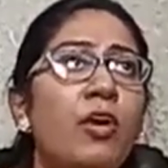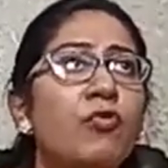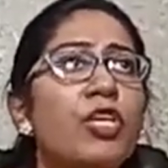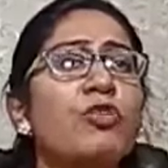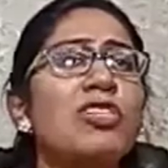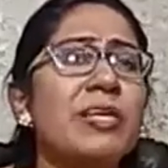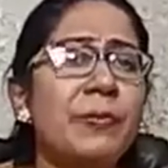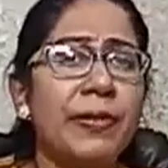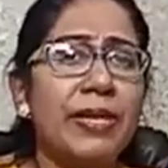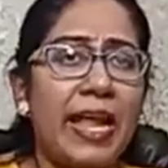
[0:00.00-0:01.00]
we use
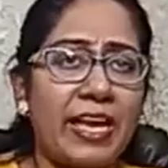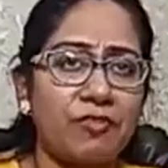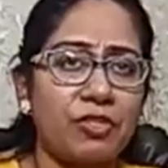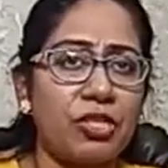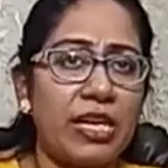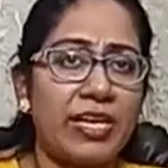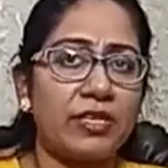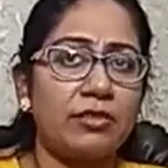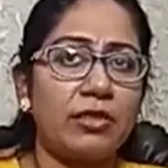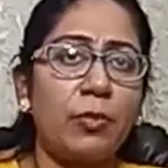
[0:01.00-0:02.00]
simple language,
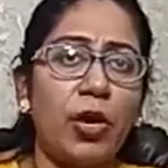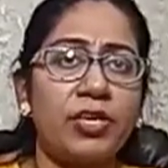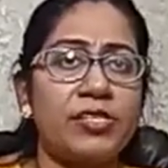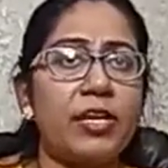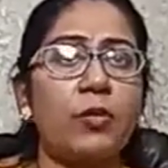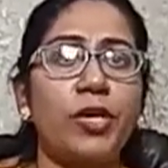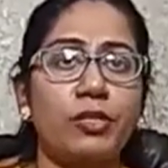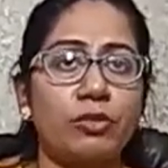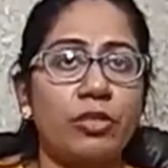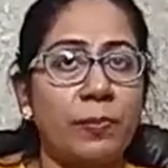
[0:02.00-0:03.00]
like the boys are going
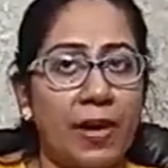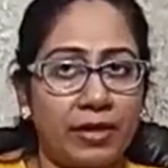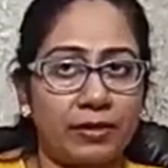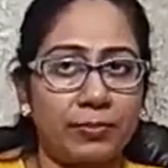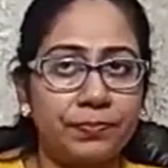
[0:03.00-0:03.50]
to the park.